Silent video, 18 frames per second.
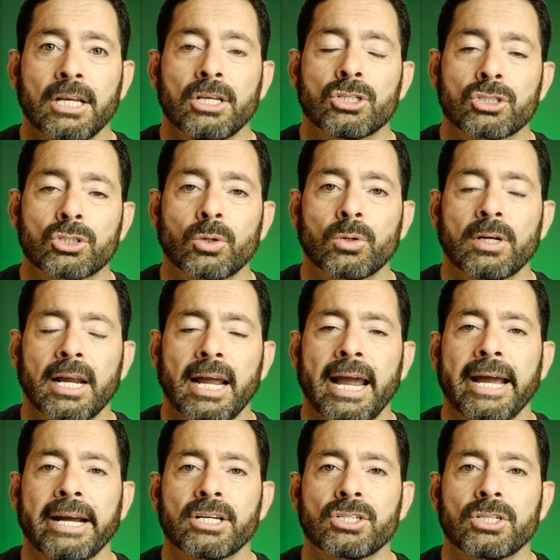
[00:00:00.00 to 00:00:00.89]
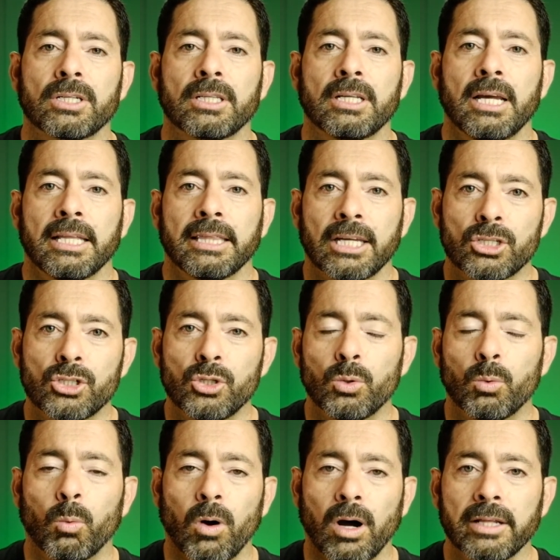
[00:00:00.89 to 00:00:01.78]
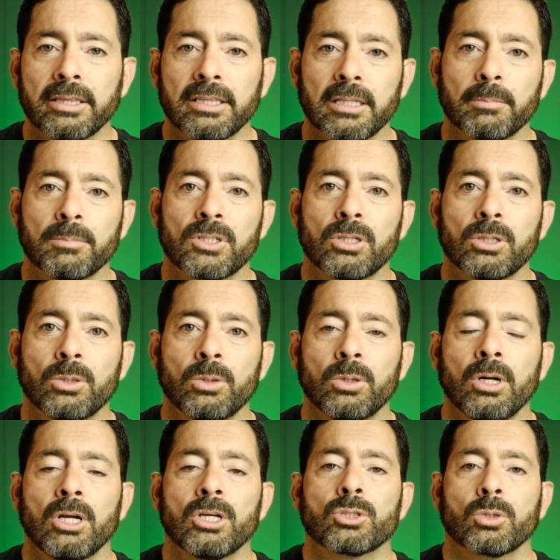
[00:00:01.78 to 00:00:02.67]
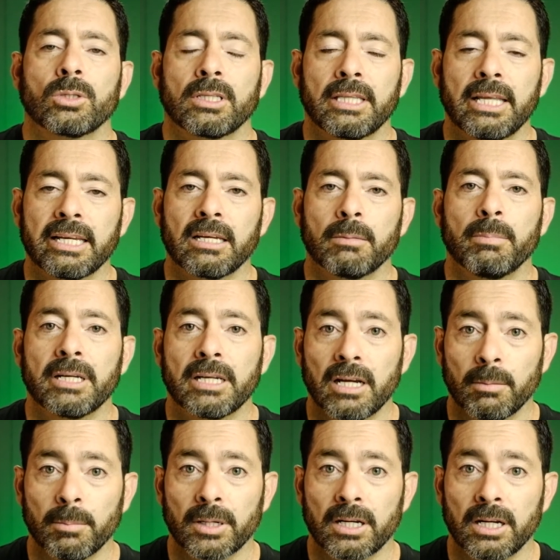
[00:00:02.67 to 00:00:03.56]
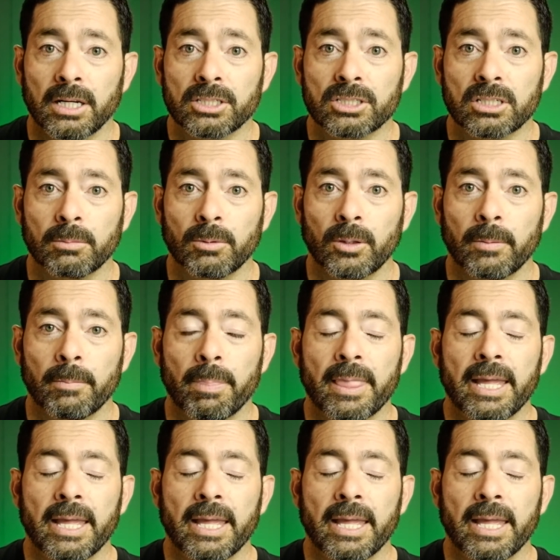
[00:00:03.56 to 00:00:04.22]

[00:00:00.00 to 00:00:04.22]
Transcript: certain action that you want them to so that they can become a customer.